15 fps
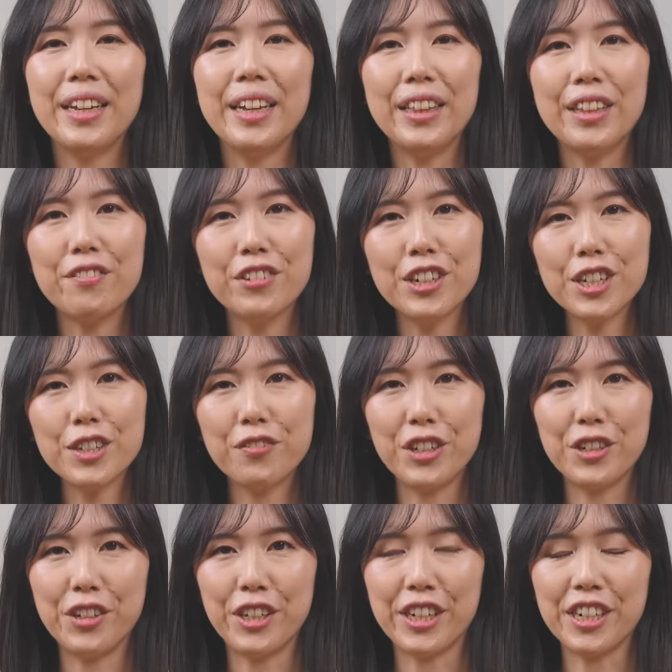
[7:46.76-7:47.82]
In the first
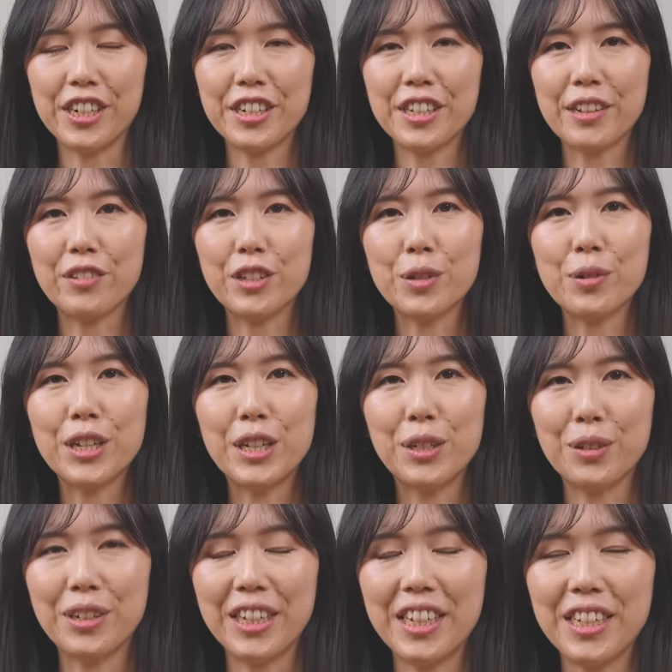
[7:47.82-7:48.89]
few years of the
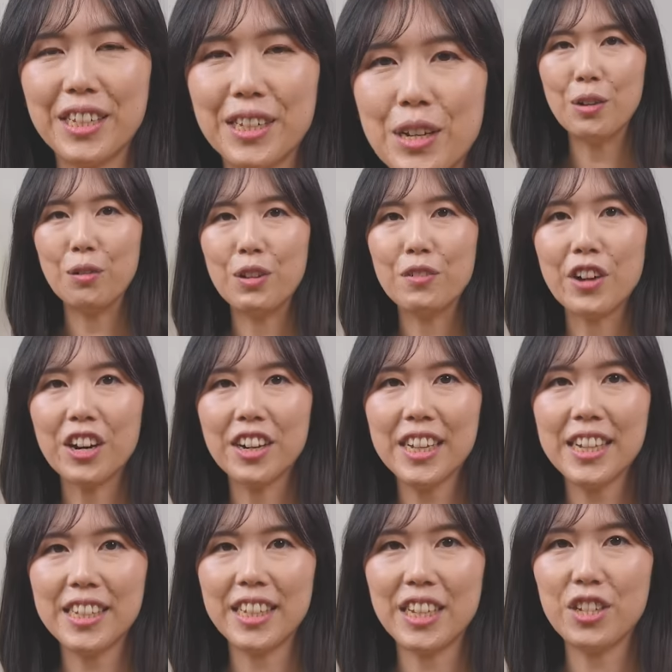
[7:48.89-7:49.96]
2020s, we've
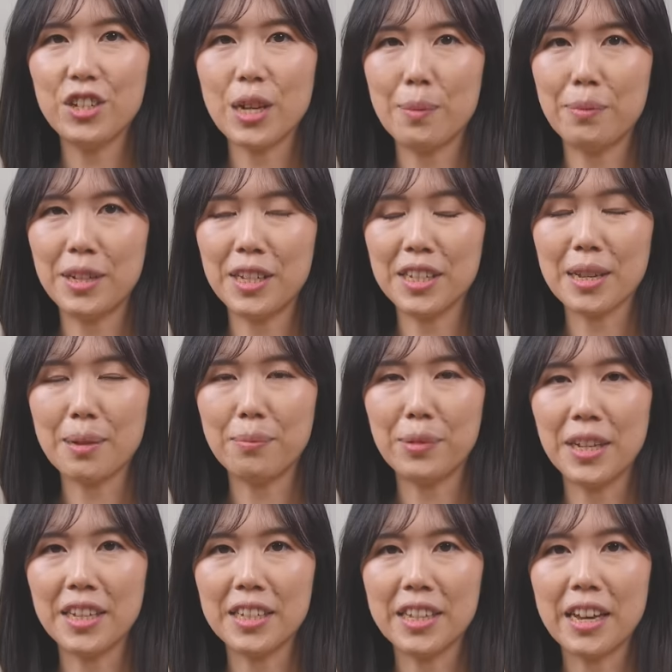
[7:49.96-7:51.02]
already seen Japanese
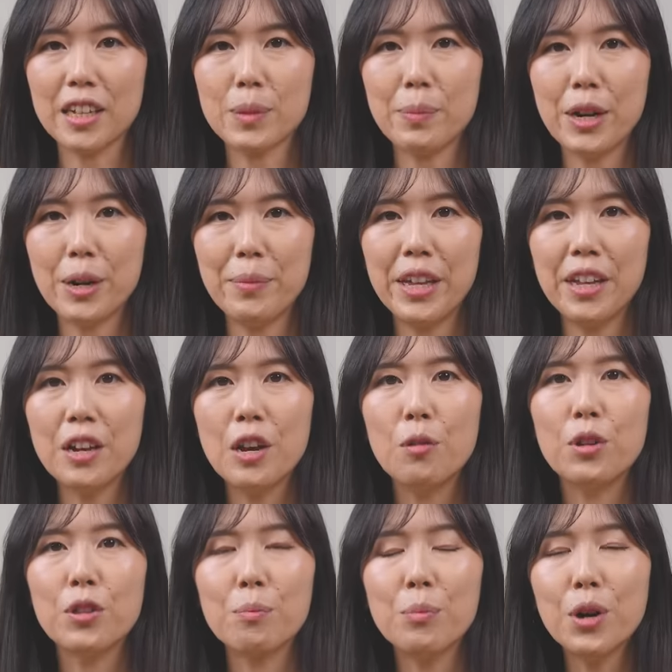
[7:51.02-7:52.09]
companies experiment
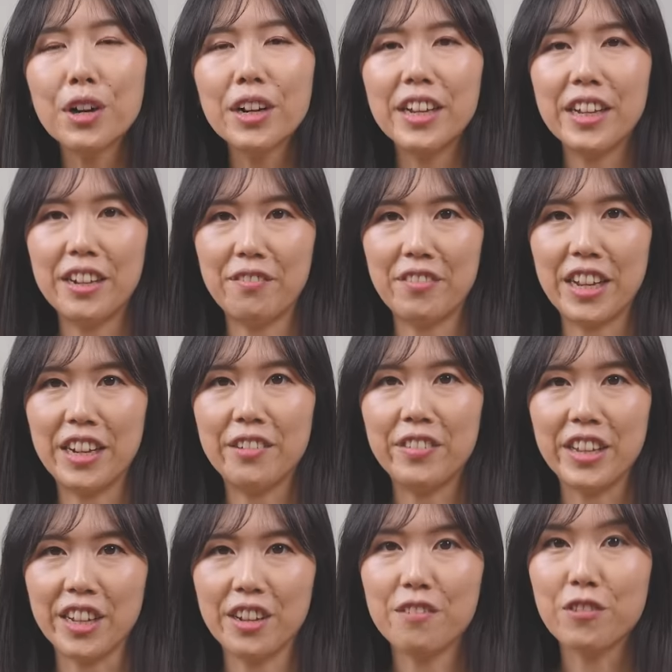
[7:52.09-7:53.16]
with more innovative
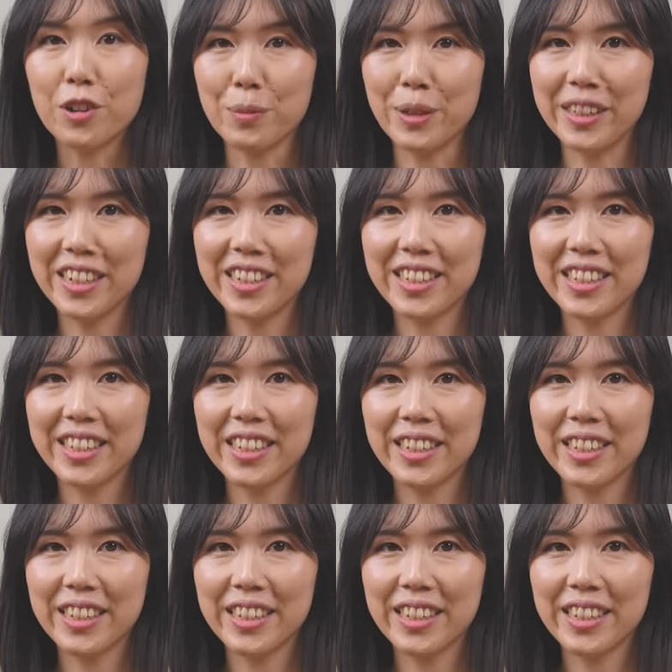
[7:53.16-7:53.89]
ink formulas.